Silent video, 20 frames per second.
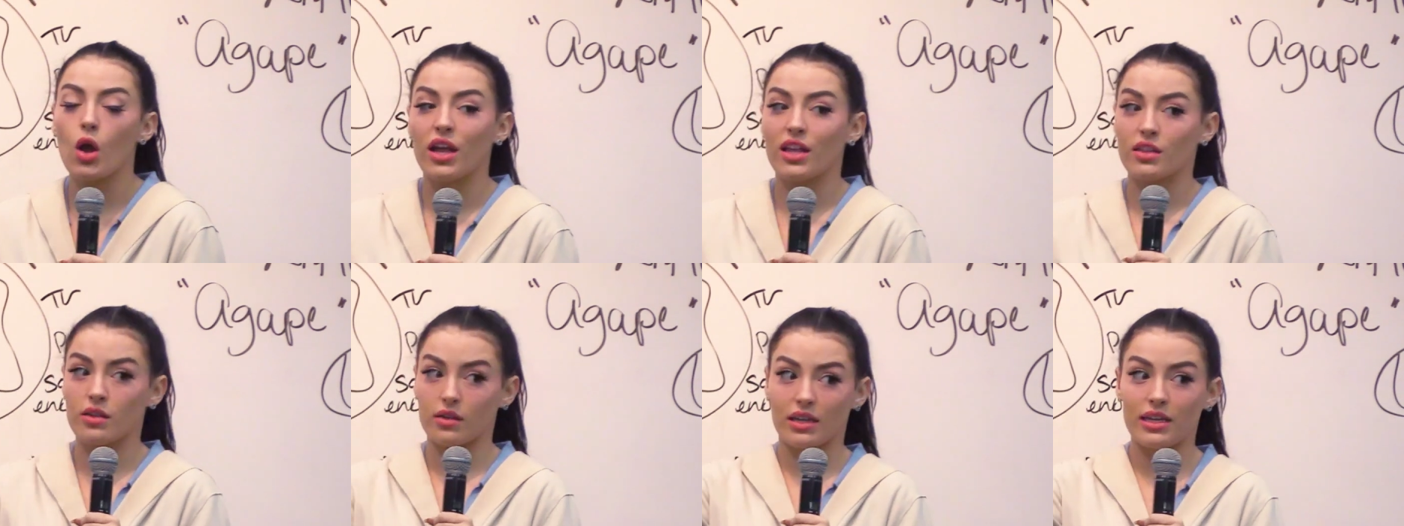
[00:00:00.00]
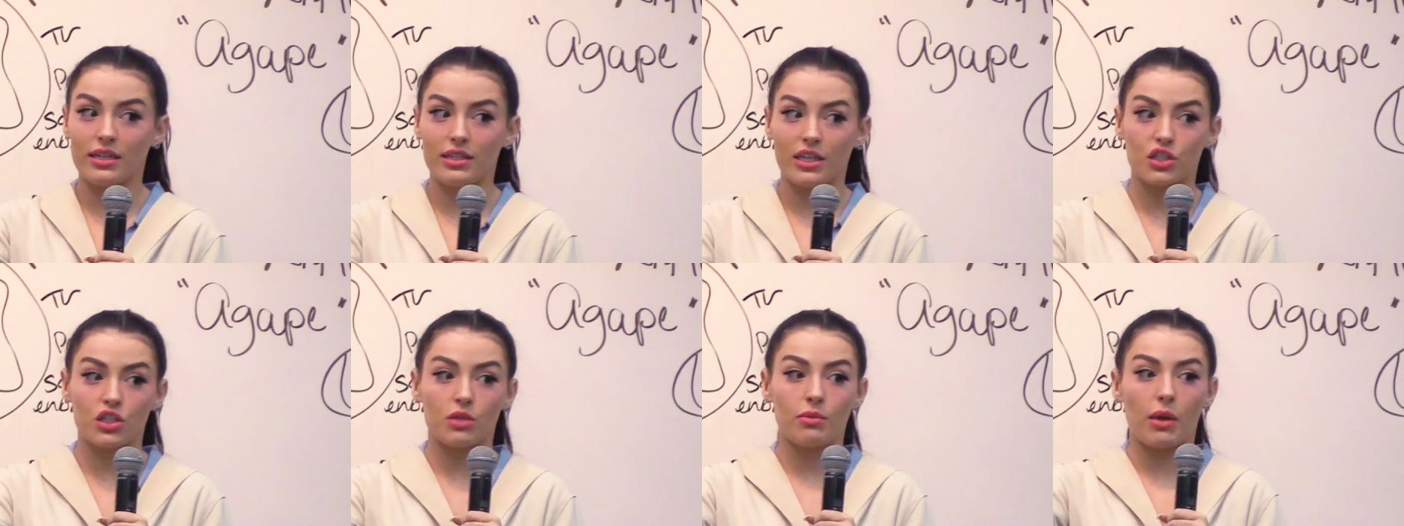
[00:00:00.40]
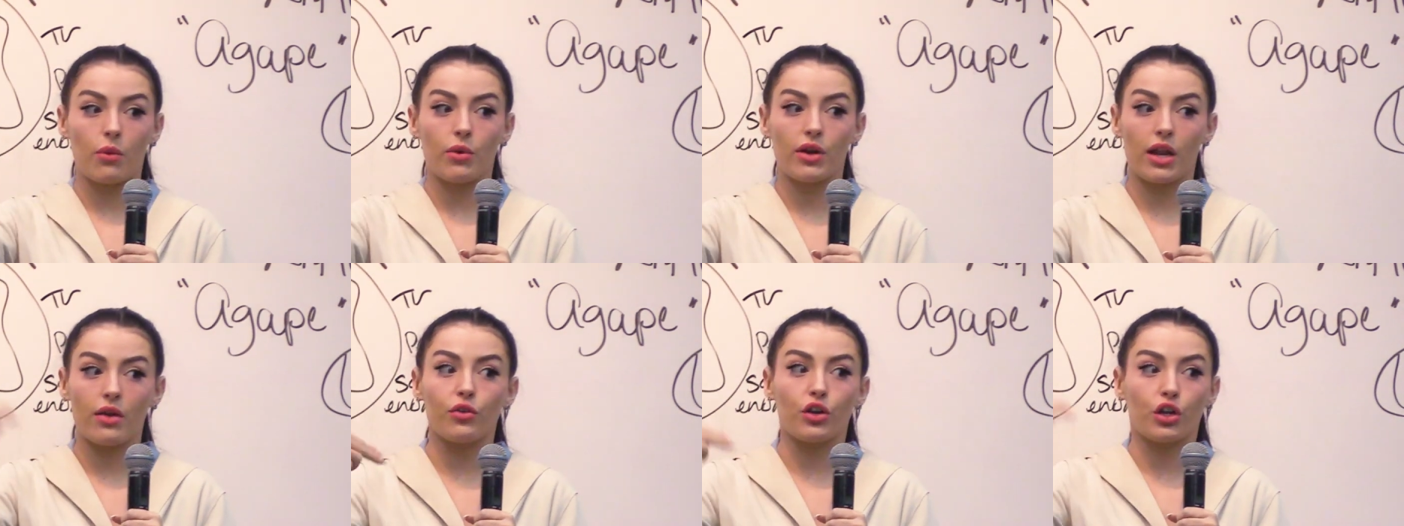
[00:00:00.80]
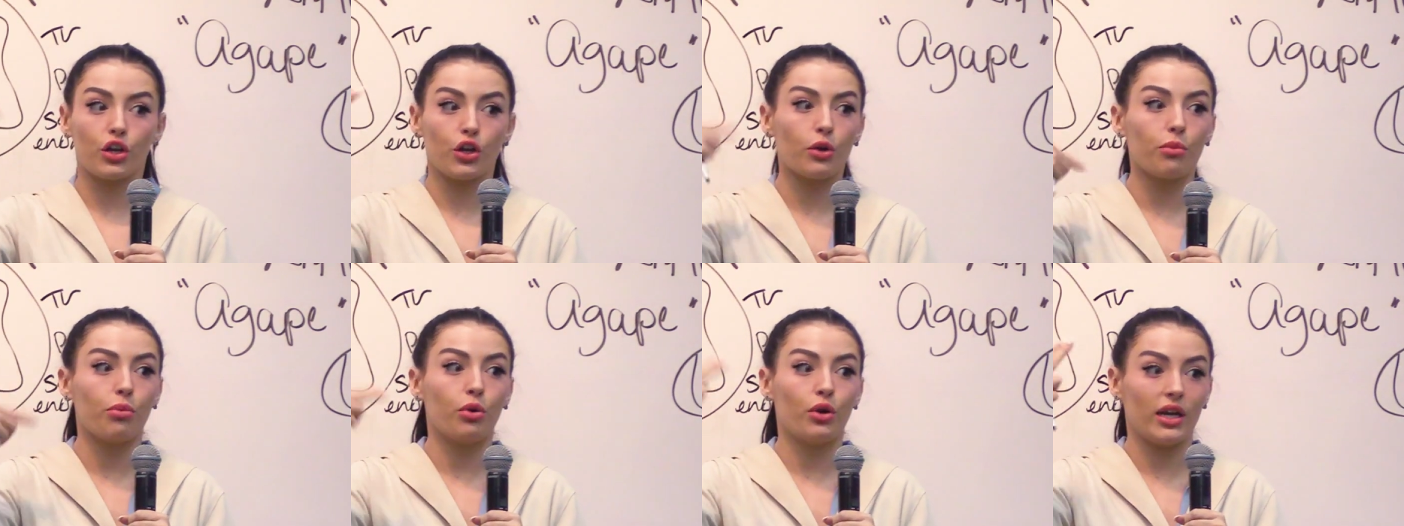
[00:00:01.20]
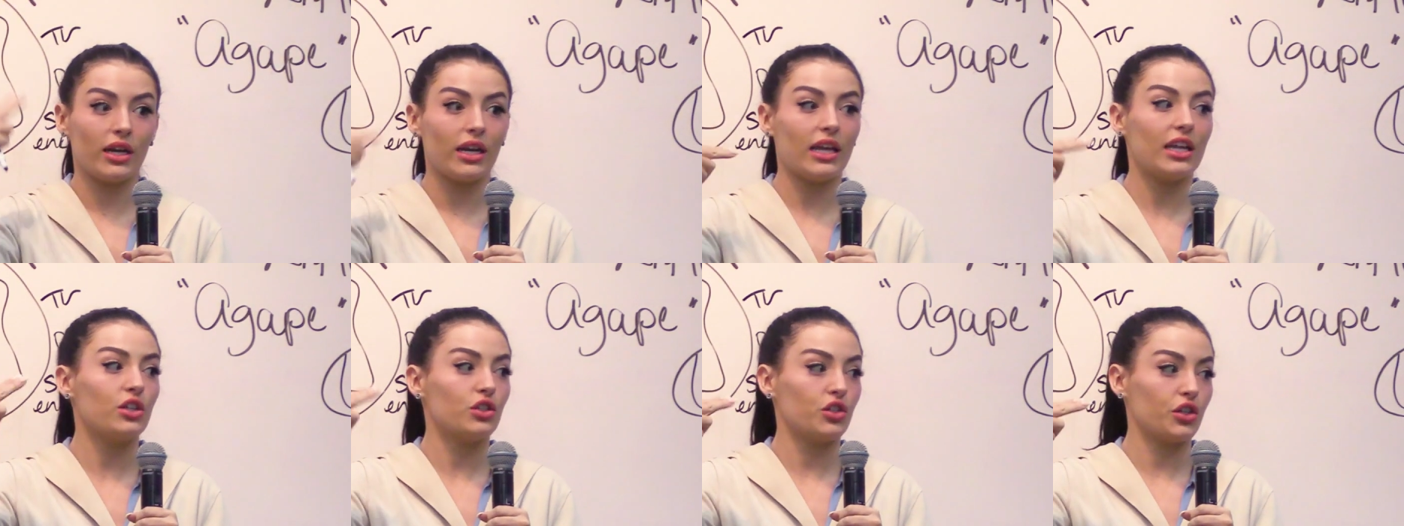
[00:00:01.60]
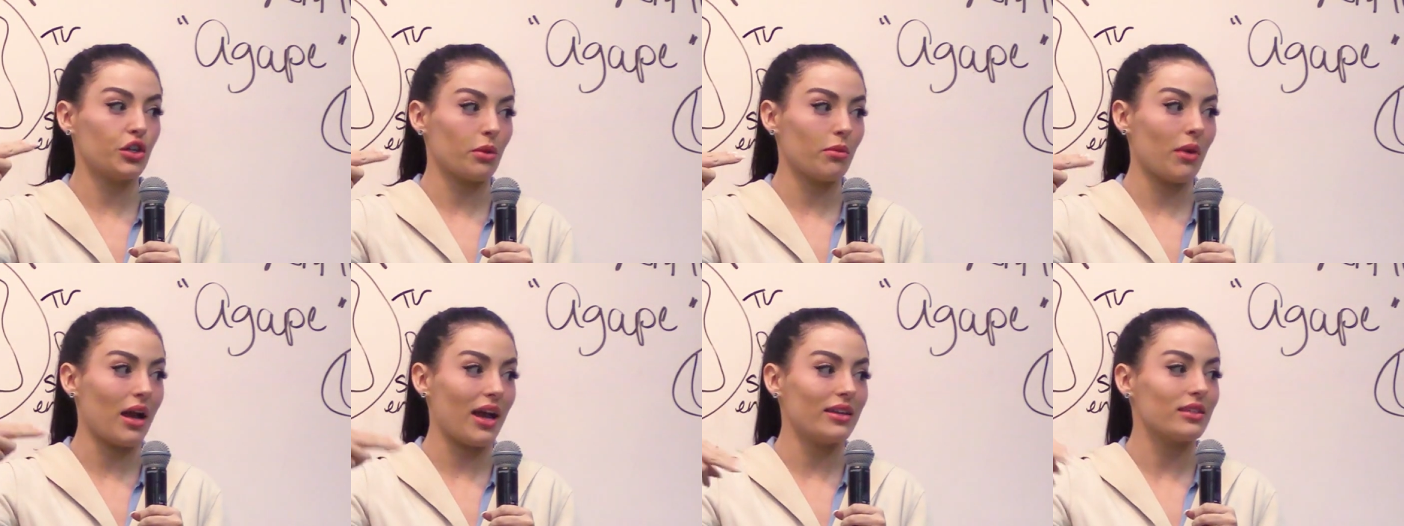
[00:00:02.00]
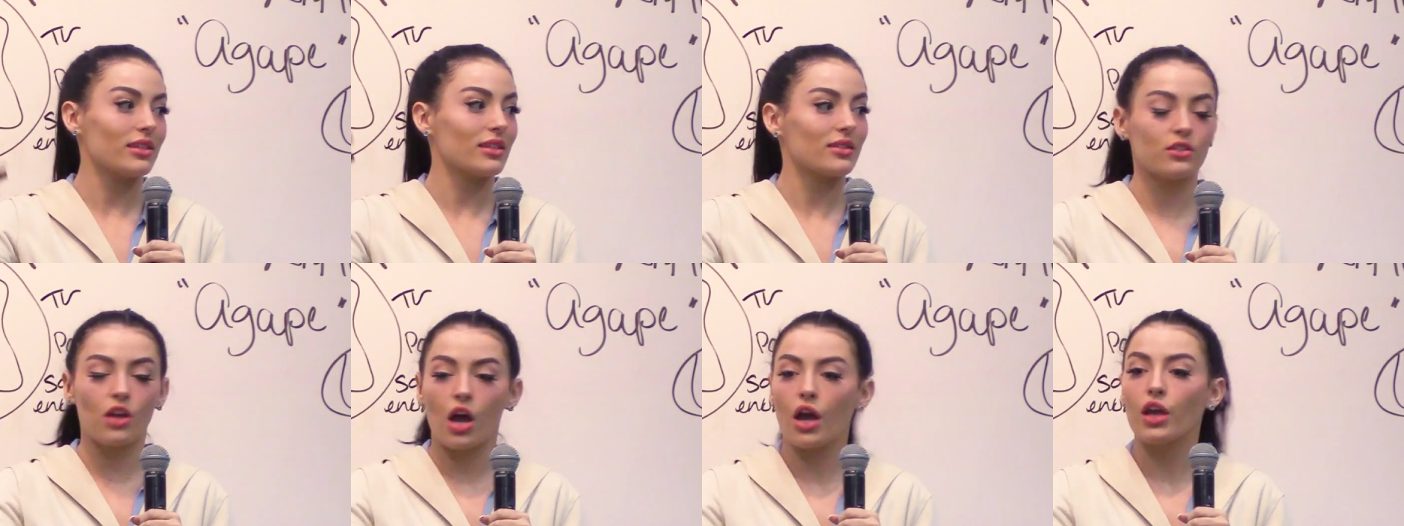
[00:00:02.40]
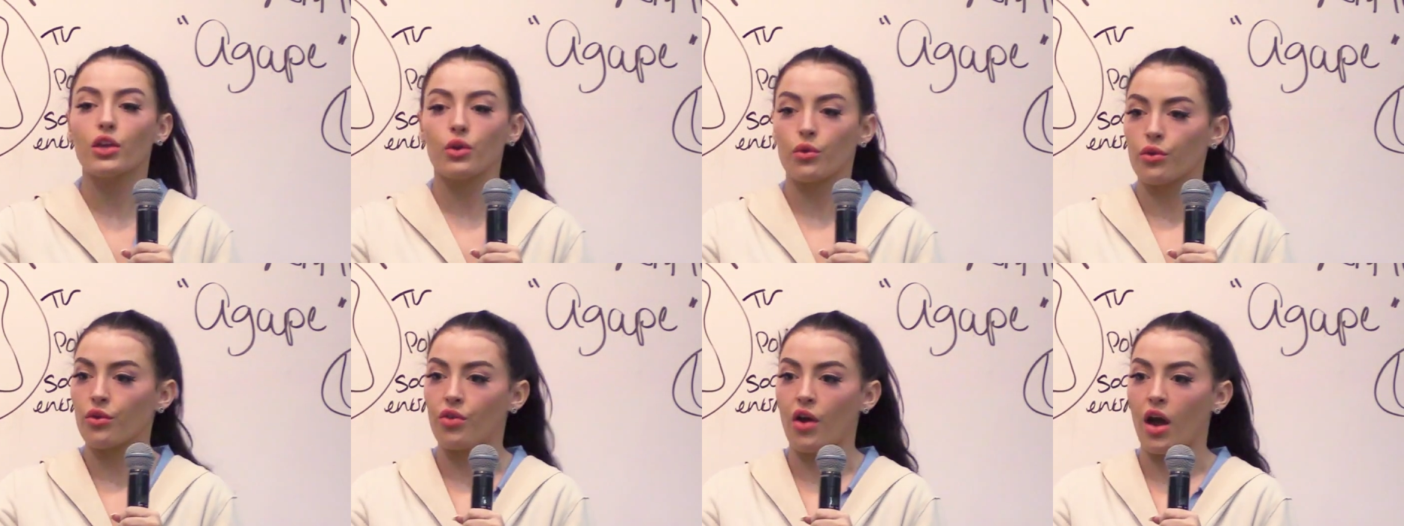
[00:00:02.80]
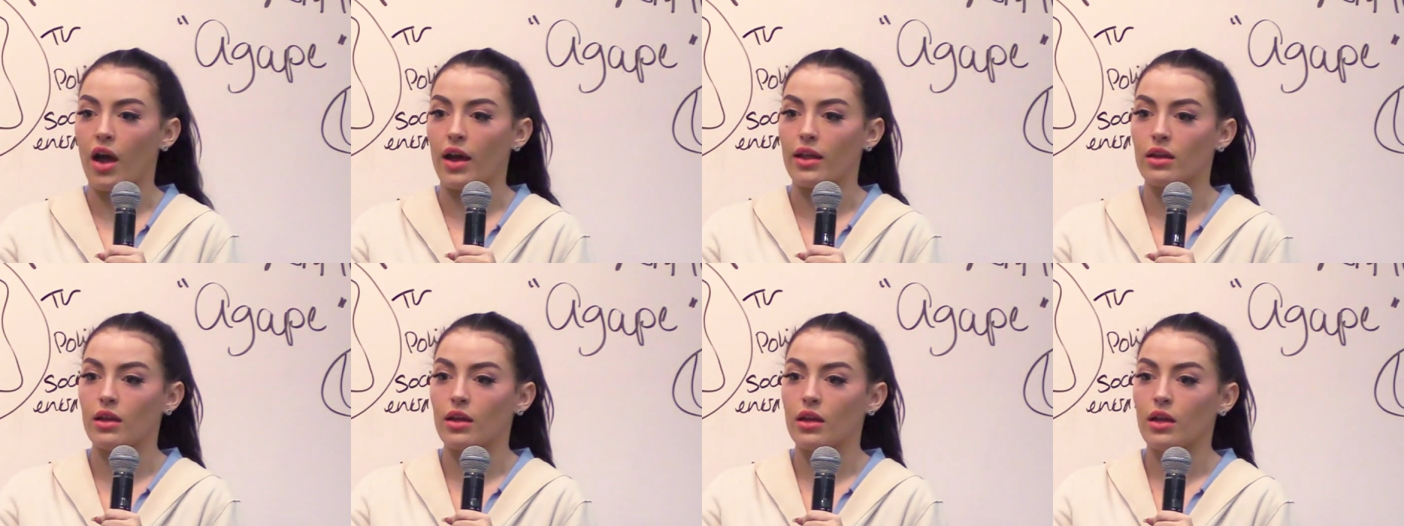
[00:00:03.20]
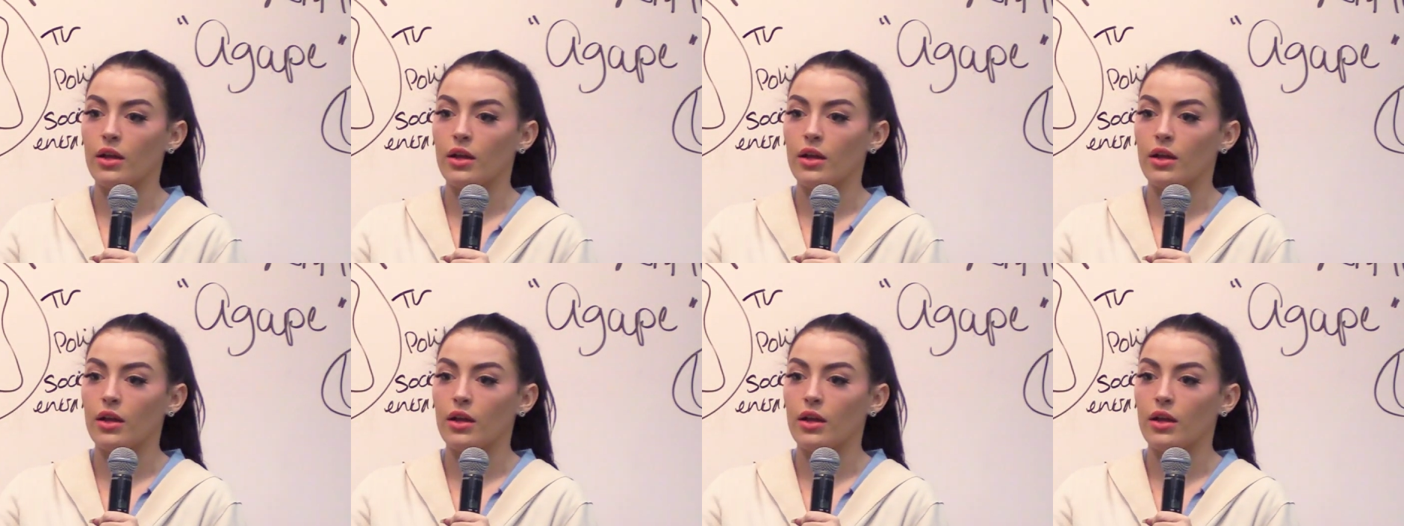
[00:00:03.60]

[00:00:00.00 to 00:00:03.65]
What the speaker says: It's conditioned by whatever you're putting into your mind. It's not your thought.